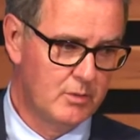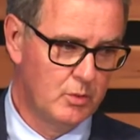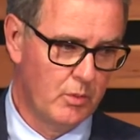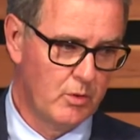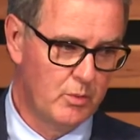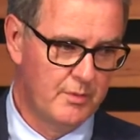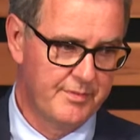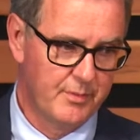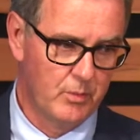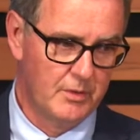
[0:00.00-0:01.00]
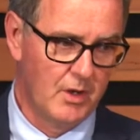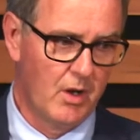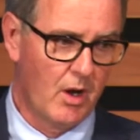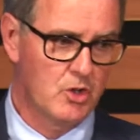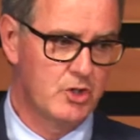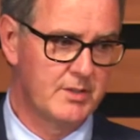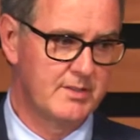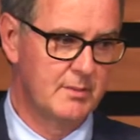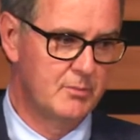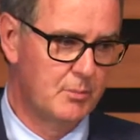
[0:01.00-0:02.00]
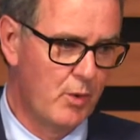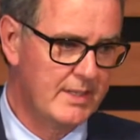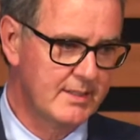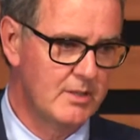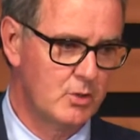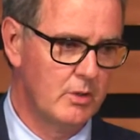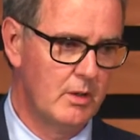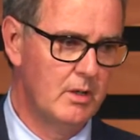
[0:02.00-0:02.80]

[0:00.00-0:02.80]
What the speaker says: to work with the largest, the Breast Cancer